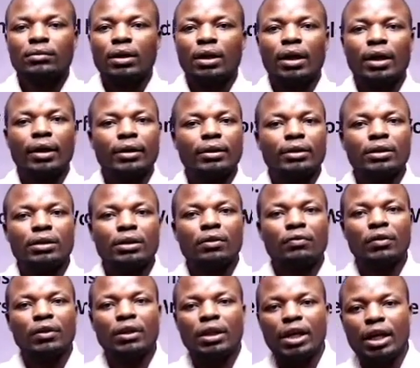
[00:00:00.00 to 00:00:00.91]
and
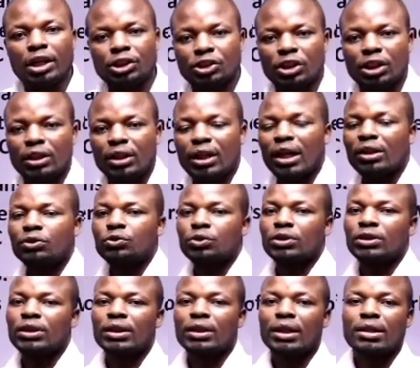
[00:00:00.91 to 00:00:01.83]
even Asian
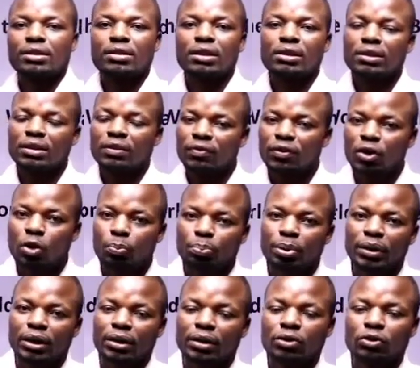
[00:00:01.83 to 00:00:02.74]
countries that are still
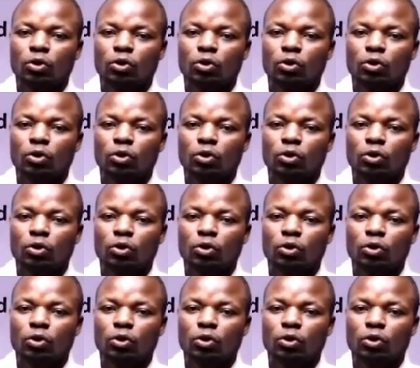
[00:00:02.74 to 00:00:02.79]
developing.